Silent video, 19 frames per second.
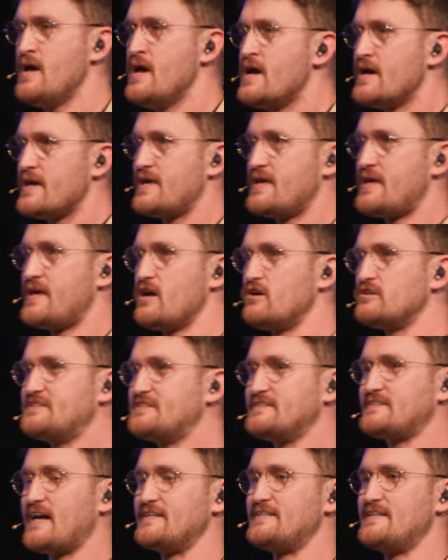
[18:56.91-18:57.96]
he hears
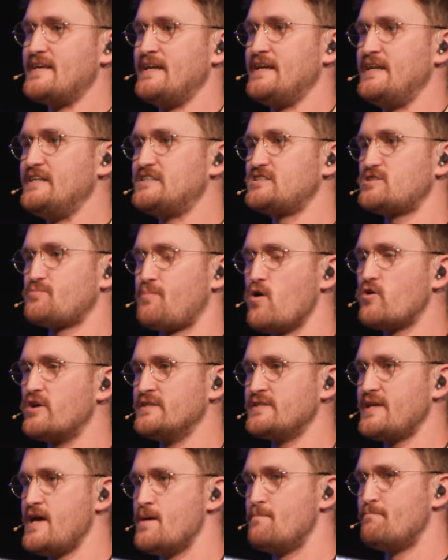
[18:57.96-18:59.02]
his identity spoken
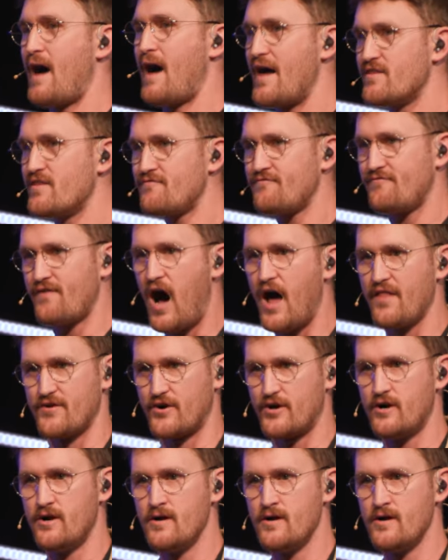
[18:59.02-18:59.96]
to him by the Father,